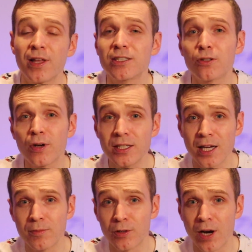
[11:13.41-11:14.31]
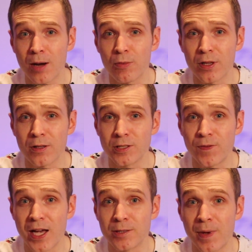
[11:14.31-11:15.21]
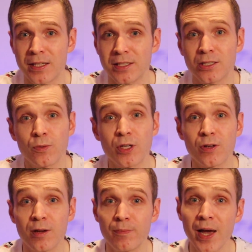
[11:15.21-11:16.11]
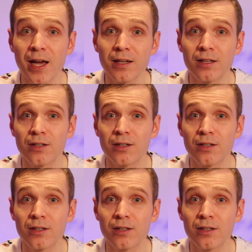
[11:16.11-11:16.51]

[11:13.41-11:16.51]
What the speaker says: That's a great time to grab one of those fast passes. So when you get back,